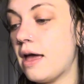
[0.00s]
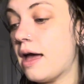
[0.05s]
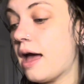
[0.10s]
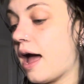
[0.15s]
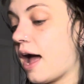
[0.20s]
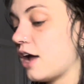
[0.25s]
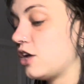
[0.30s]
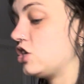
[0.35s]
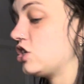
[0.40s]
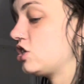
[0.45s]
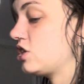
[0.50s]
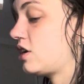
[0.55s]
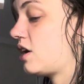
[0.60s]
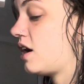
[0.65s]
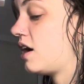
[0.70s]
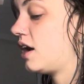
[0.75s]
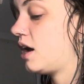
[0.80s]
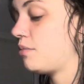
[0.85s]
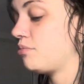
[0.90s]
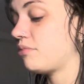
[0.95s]
I just
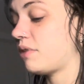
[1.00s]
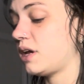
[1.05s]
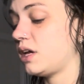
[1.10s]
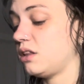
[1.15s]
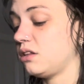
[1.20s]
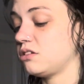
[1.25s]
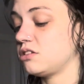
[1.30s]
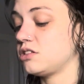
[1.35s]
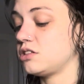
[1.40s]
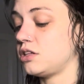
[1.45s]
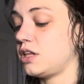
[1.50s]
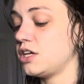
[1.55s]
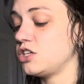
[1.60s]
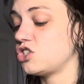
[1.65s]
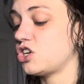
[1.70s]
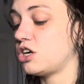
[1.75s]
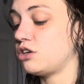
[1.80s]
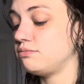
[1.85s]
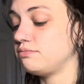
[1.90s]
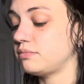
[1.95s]
cut up regular cilantro,
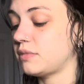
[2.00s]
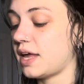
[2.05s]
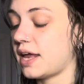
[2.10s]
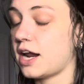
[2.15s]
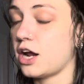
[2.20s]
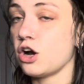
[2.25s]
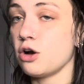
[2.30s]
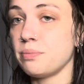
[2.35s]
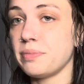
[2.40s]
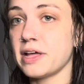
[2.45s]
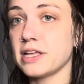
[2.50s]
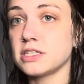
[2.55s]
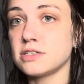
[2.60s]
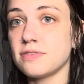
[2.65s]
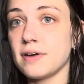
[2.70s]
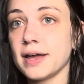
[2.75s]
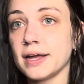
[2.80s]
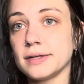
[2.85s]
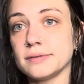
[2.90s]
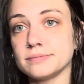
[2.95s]
and I hope that's fine.